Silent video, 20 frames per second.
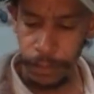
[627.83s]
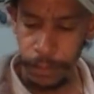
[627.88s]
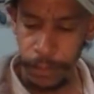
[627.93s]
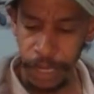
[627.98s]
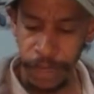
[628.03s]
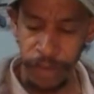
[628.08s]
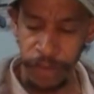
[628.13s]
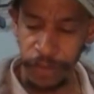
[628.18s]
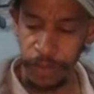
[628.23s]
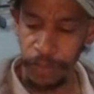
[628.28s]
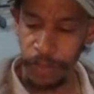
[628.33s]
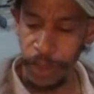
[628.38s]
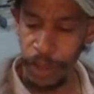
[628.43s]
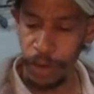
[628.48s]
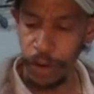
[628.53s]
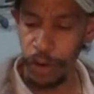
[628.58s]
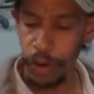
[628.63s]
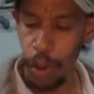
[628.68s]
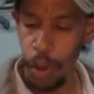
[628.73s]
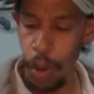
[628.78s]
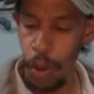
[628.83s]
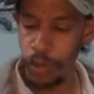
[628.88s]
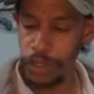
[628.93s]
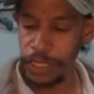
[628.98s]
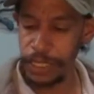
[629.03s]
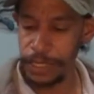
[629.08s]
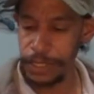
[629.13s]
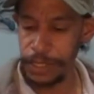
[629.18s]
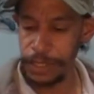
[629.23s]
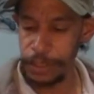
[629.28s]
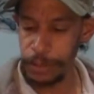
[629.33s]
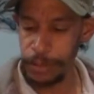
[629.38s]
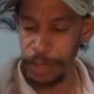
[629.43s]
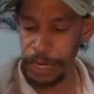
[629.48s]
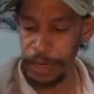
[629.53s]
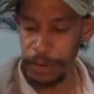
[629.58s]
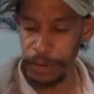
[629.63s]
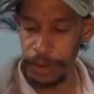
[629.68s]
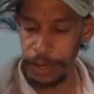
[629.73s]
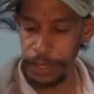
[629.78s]
This is a good all-seasons
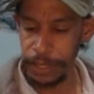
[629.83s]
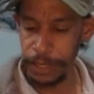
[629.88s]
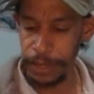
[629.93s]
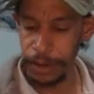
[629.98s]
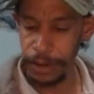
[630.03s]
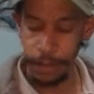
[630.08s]
bait right there.